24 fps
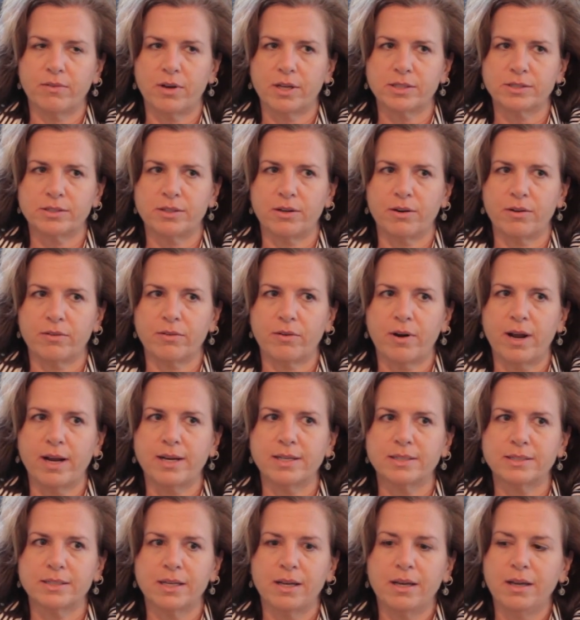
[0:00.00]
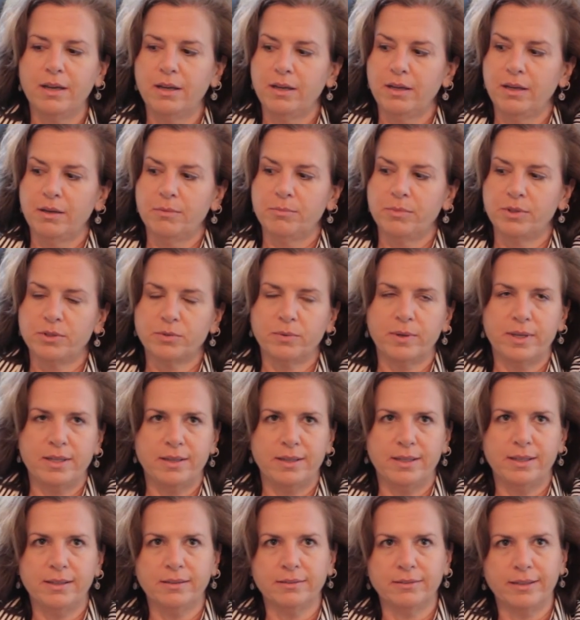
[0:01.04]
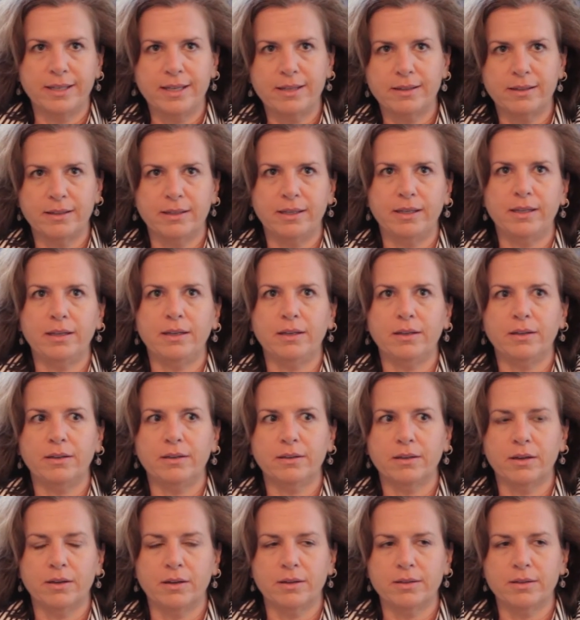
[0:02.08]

osteoarthritis. Between the lengthening,